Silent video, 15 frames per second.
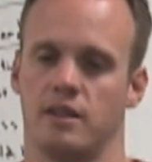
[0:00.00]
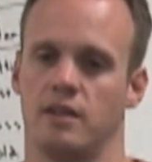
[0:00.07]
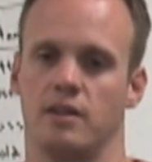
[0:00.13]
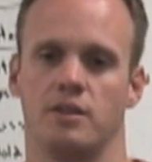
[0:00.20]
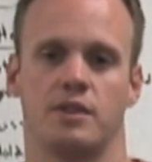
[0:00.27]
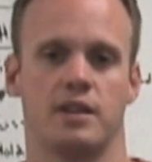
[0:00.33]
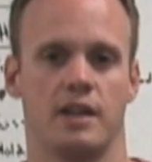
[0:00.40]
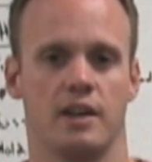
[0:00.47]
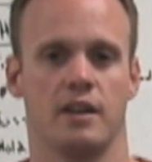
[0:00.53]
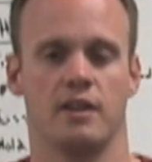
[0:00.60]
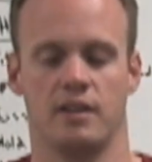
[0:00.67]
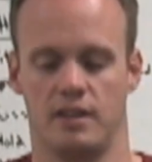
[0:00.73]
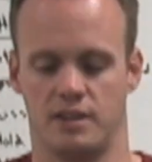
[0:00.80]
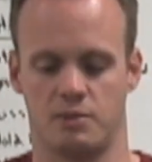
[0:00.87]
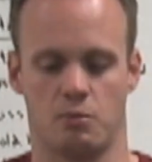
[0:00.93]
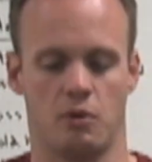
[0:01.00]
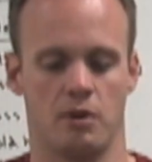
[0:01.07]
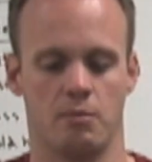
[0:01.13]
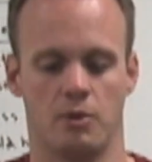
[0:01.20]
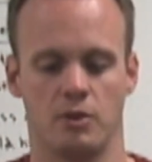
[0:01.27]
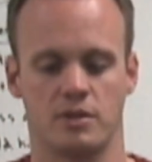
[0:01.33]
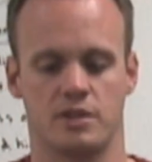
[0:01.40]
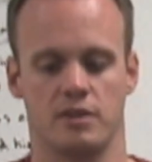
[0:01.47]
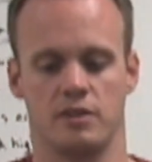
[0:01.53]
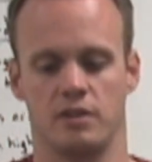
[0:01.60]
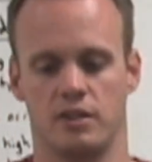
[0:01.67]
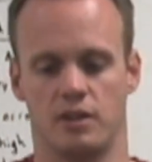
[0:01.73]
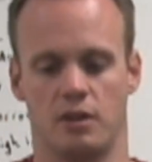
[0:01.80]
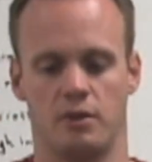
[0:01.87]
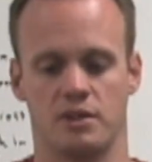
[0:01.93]
You can't. It's one motion.
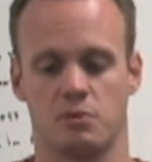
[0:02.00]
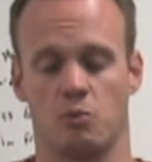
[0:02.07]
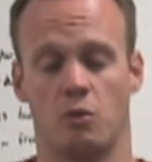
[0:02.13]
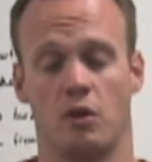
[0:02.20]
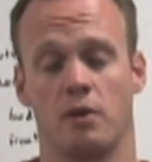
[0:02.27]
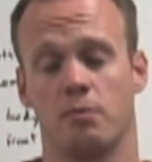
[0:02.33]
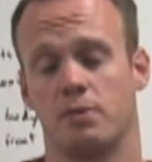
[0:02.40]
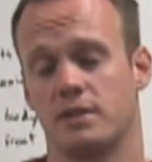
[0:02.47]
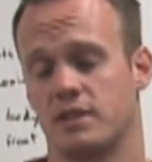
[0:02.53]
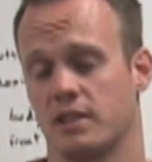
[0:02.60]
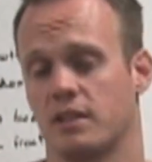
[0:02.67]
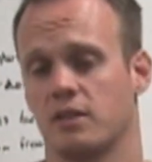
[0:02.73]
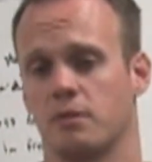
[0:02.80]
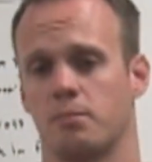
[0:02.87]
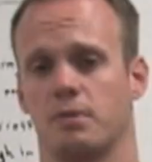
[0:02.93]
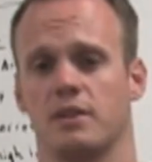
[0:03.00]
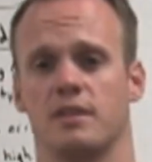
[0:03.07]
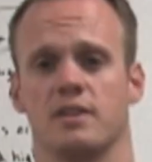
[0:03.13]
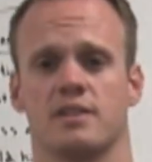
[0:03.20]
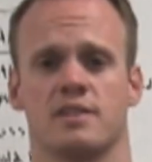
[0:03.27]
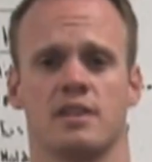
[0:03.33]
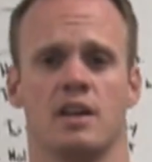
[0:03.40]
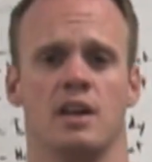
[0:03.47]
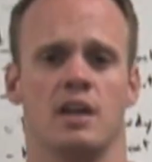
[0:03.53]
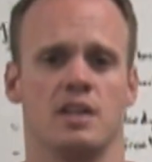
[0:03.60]
It's one particular piece.